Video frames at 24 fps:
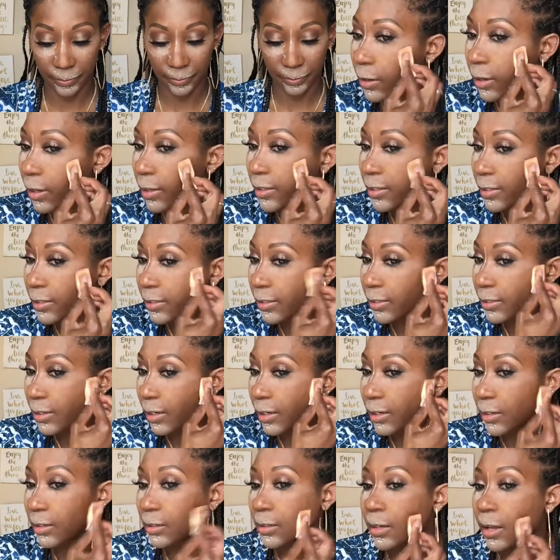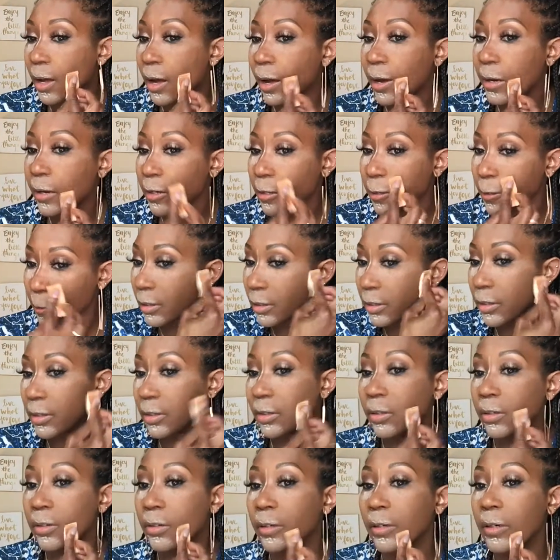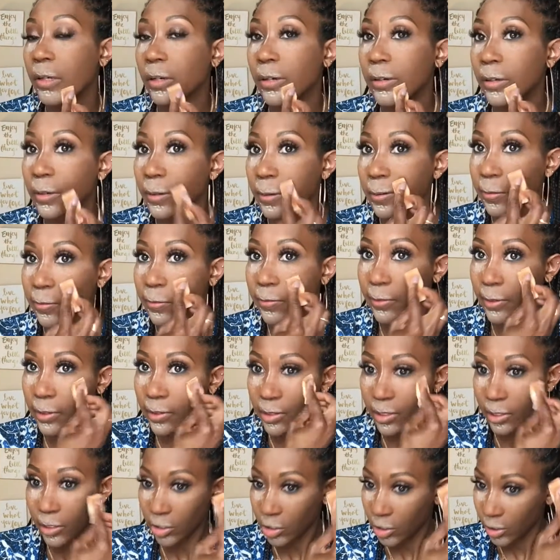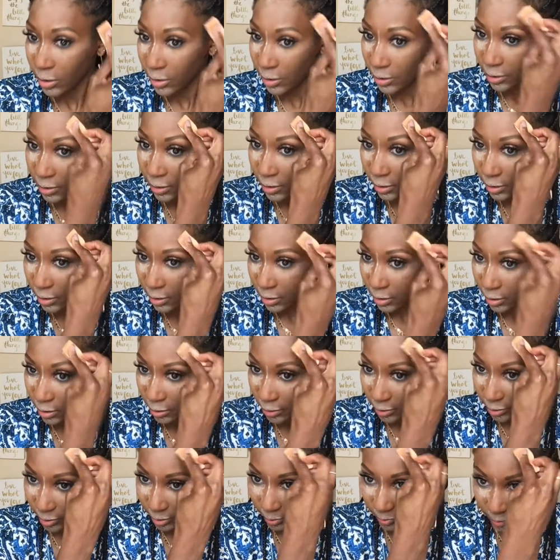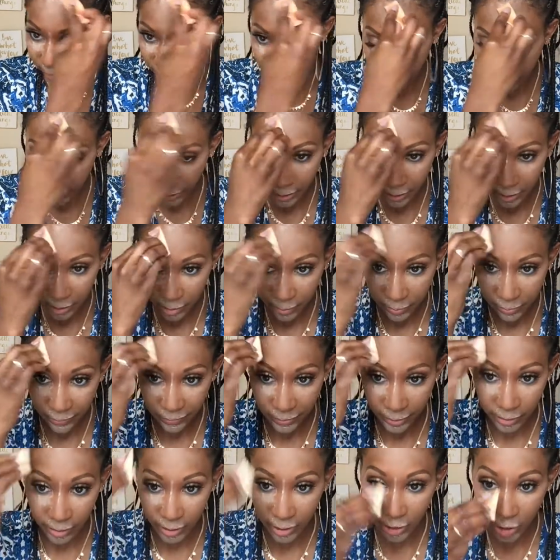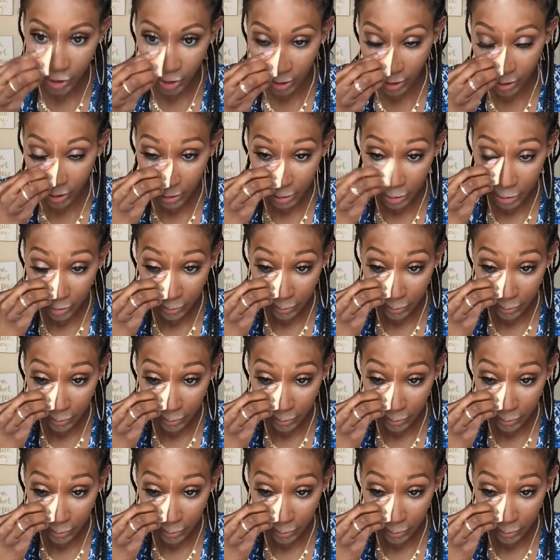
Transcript: And this is gonna lock your foundations in, your foundation into